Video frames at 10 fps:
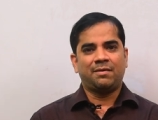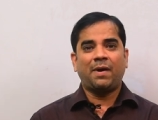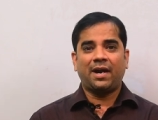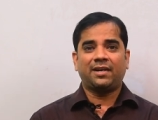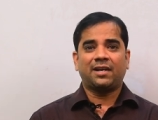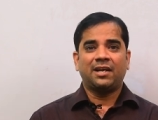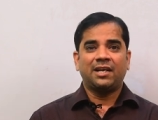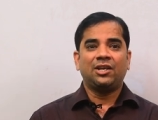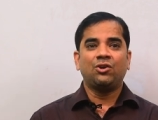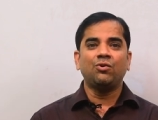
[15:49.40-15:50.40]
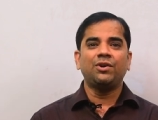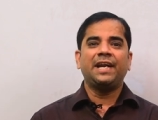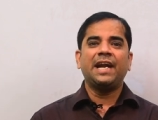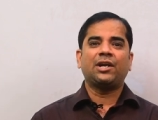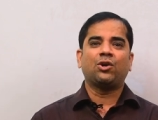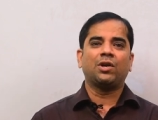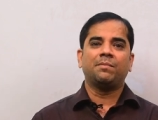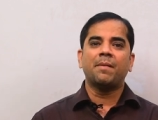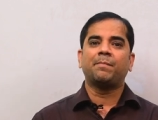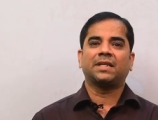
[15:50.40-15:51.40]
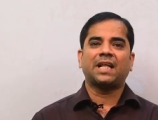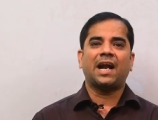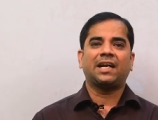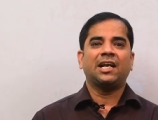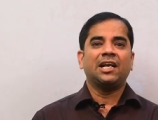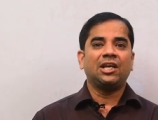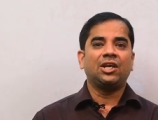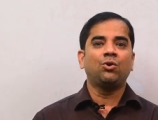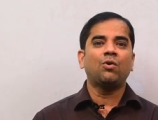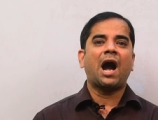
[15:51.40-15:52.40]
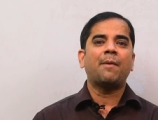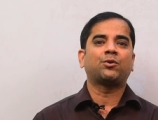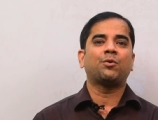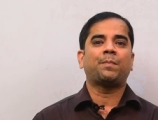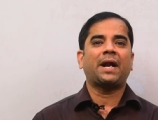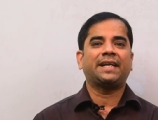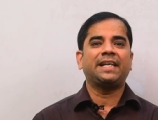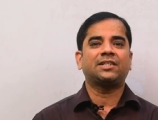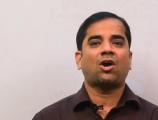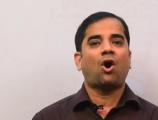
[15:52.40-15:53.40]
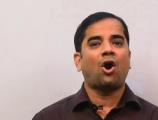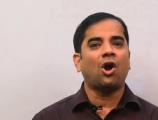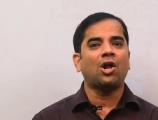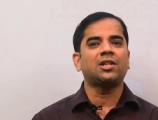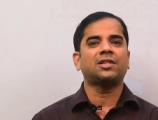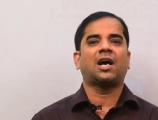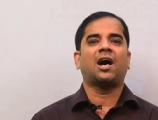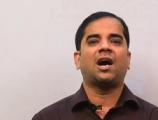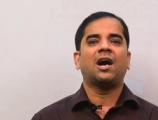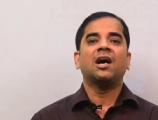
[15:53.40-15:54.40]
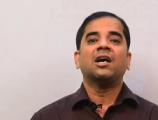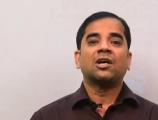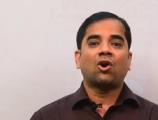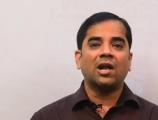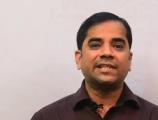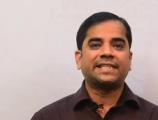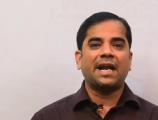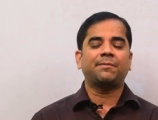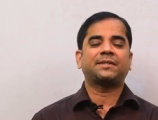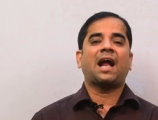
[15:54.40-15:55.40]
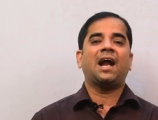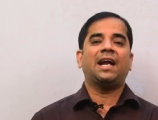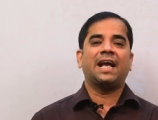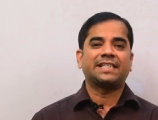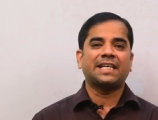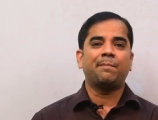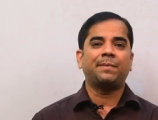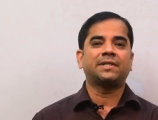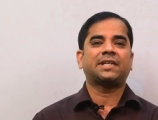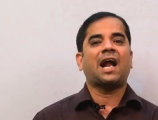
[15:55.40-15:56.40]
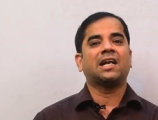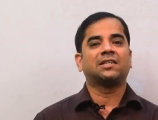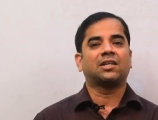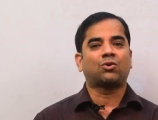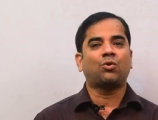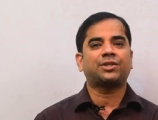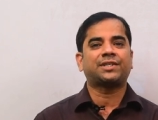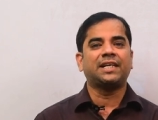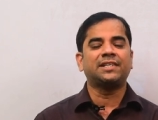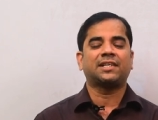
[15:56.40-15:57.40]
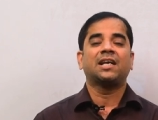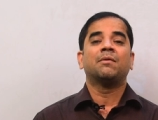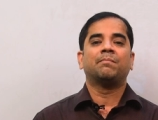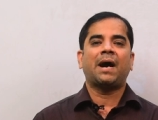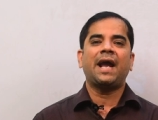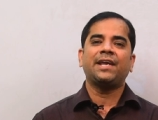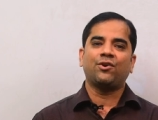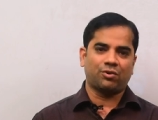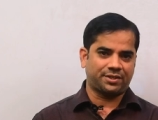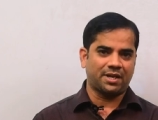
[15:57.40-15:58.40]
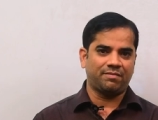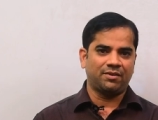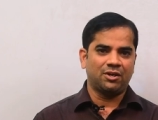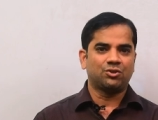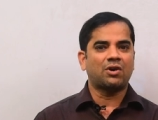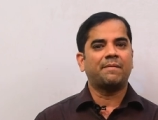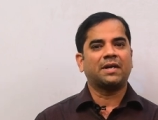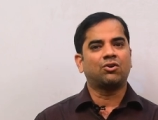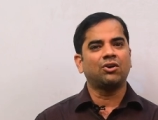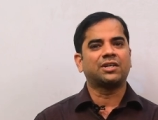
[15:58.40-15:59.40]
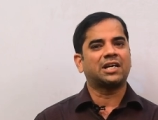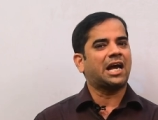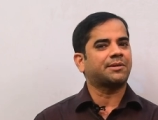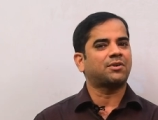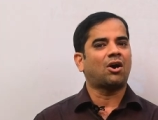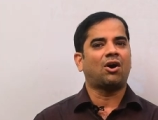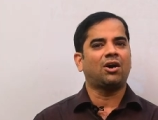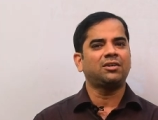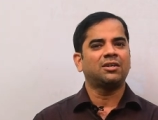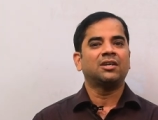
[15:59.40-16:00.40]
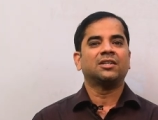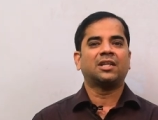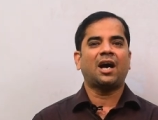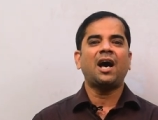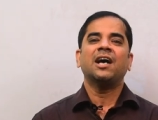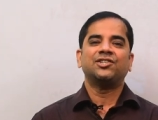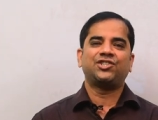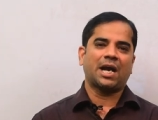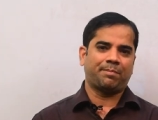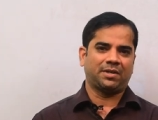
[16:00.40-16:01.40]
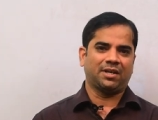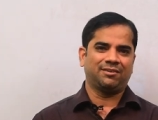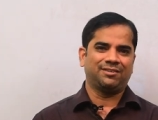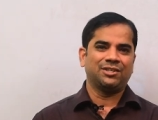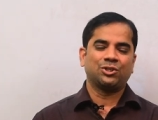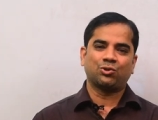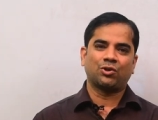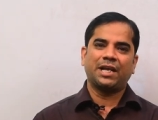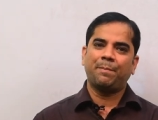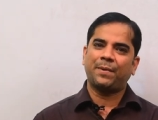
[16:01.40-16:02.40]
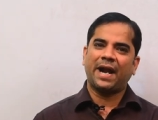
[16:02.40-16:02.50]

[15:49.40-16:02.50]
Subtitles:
But you need to remember that you have to practice all the concepts, examples and the questions by yourself to have a good grasp on the chapter. So keep